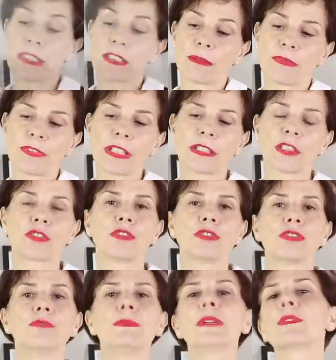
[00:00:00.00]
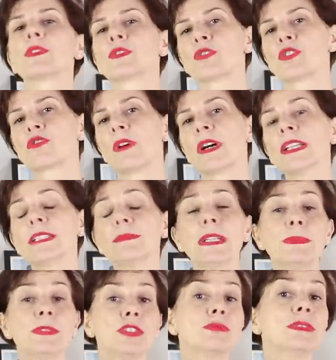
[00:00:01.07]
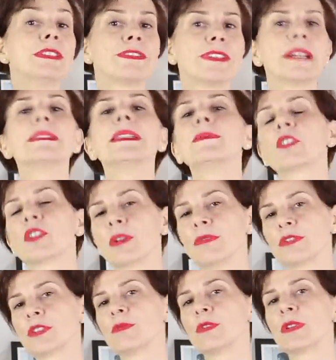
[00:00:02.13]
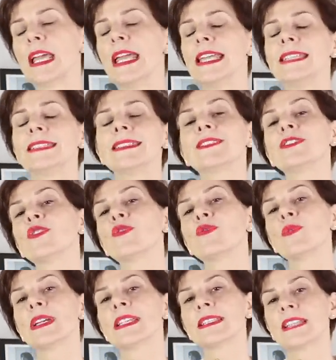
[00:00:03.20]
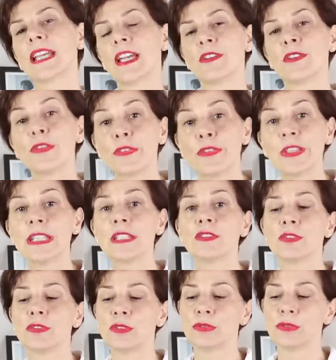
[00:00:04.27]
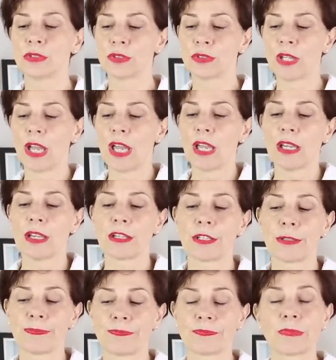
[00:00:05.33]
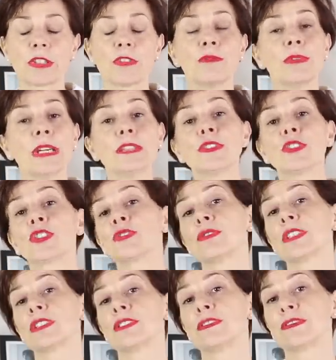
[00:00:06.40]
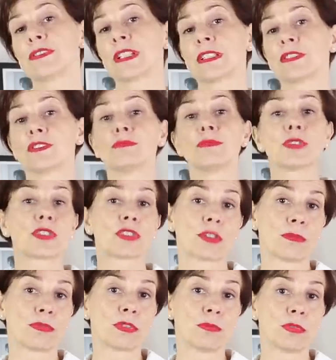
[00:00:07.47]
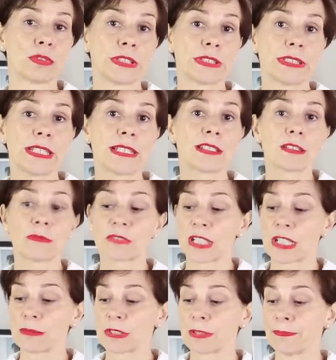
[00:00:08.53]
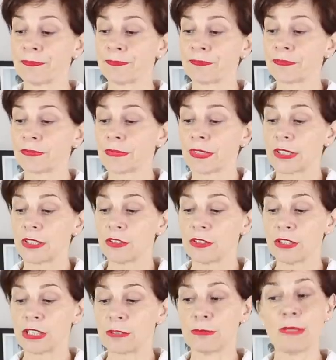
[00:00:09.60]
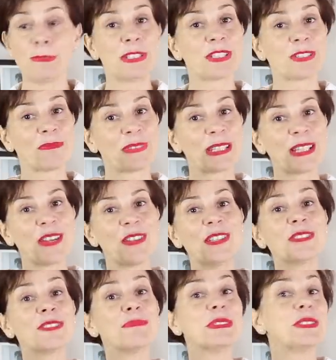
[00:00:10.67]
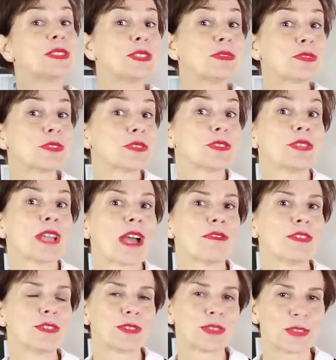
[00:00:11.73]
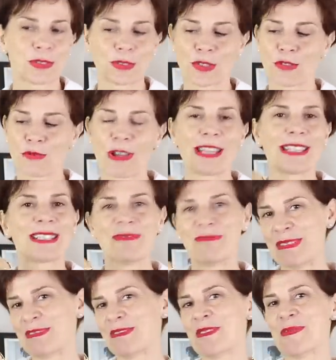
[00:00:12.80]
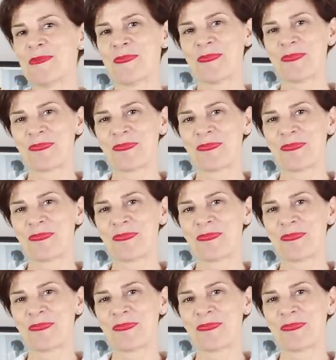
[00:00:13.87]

something that you, you may want to try and maybe you will find them comfortable. It is always the thing to do, you know. Um, wear the shoes that you find the most comfortable in. And sometimes, you know, it may be something a little bit different that you haven't tried before.